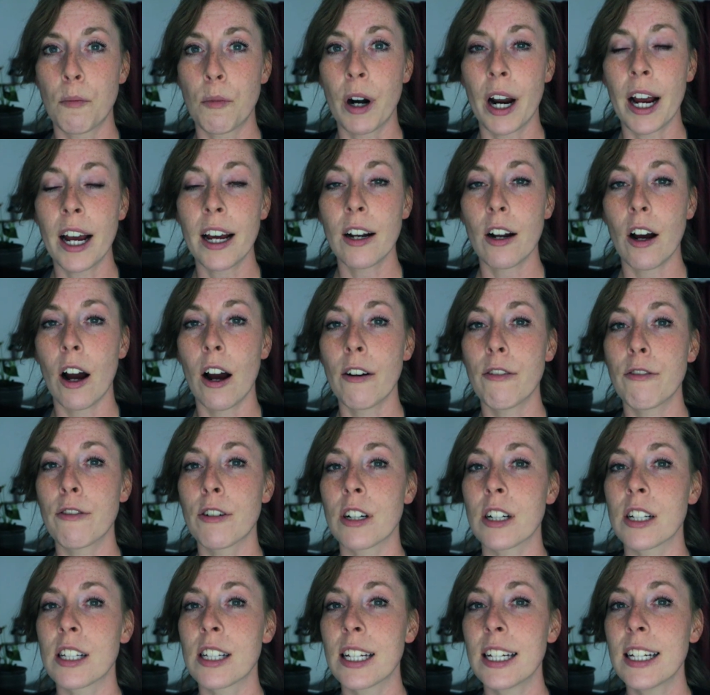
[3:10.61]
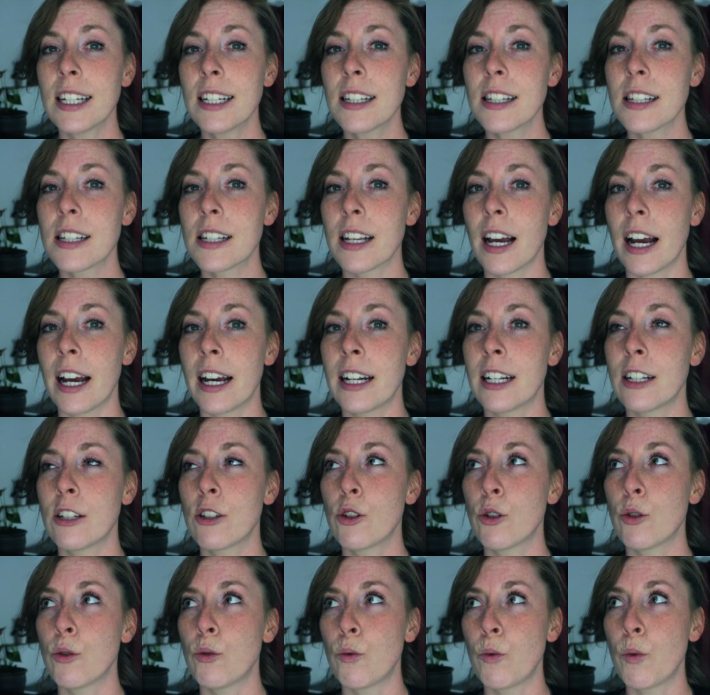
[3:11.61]
Brad offers insight
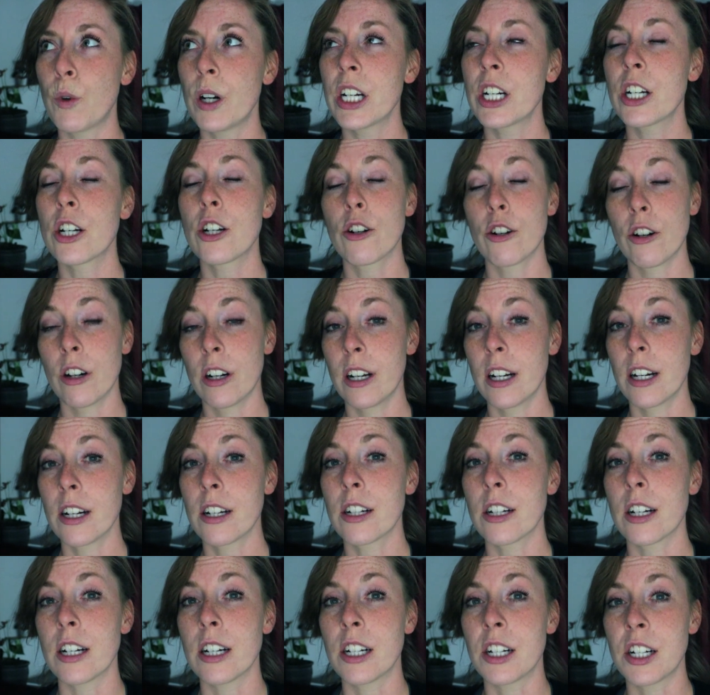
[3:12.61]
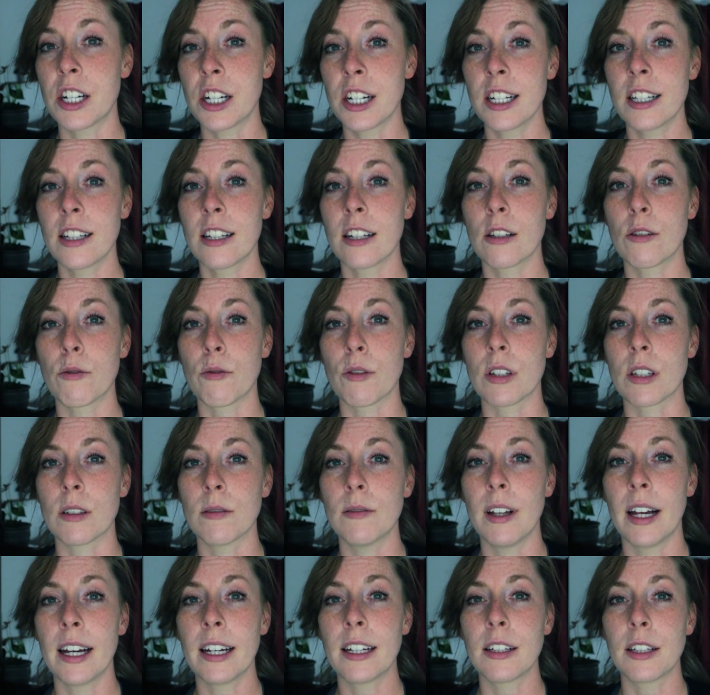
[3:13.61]
into which tradition Jesus was
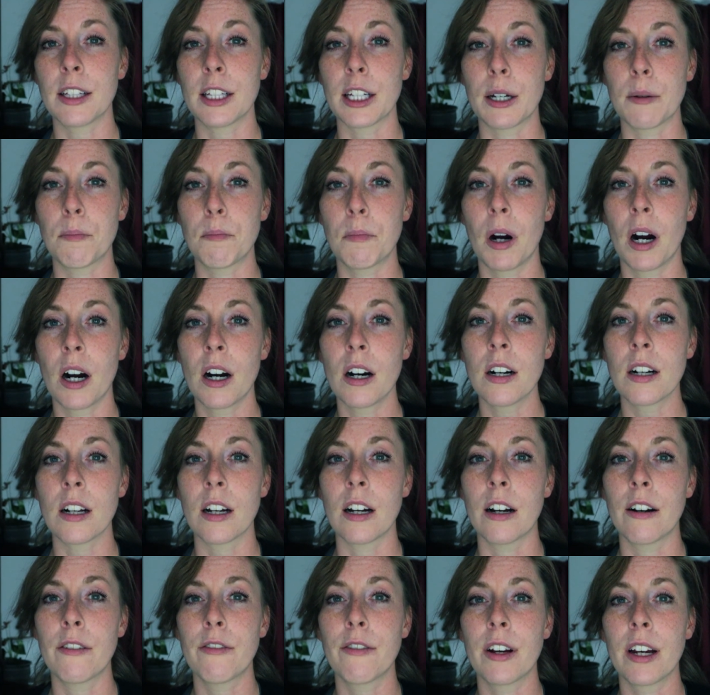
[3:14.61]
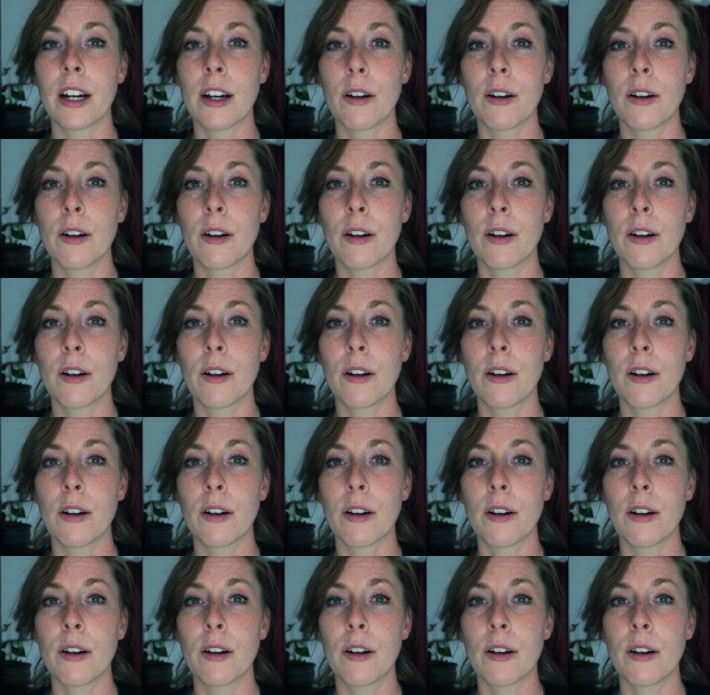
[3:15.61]
likely a part of